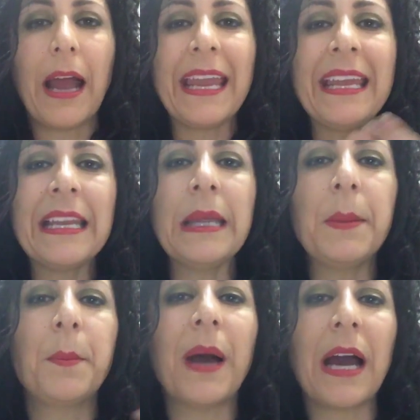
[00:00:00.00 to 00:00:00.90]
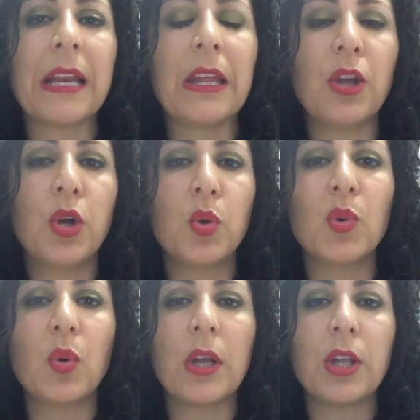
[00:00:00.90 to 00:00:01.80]
anybody
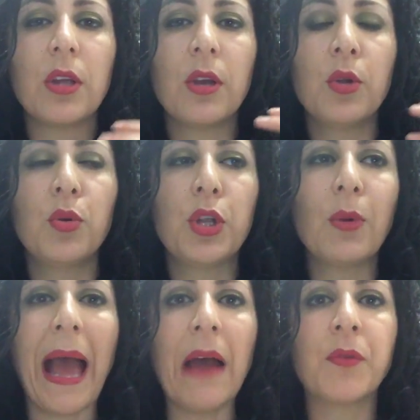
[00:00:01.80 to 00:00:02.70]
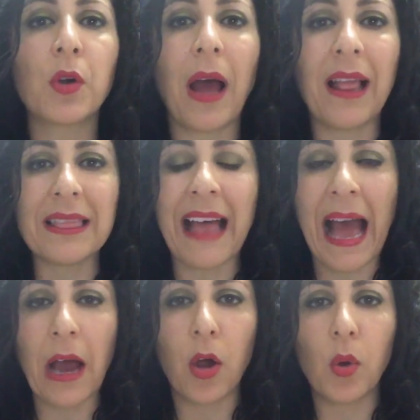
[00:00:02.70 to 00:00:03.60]
who you ever
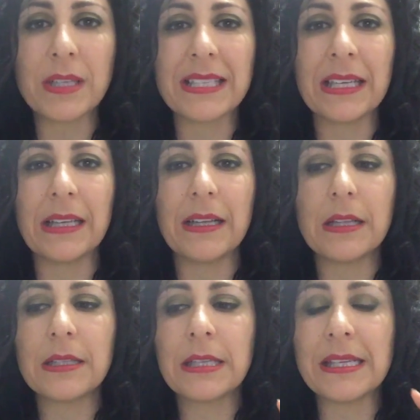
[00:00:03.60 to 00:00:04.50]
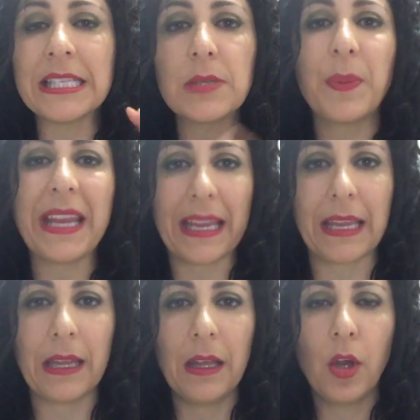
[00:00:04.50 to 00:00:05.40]
allow to
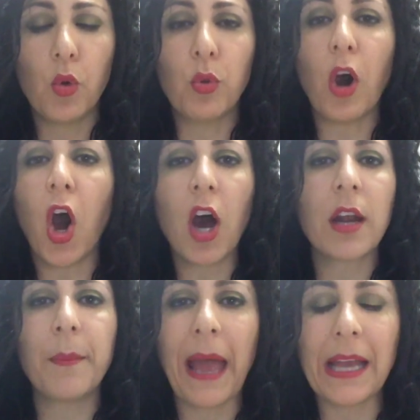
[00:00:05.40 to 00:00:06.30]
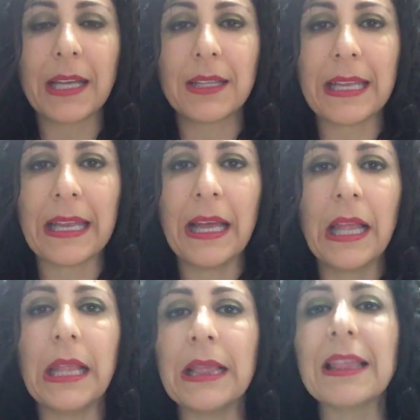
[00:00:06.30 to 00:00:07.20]
speak will automatically
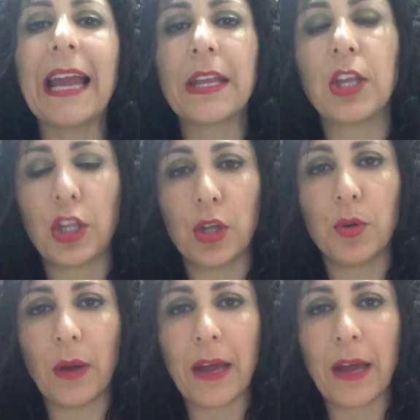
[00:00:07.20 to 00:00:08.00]
like you.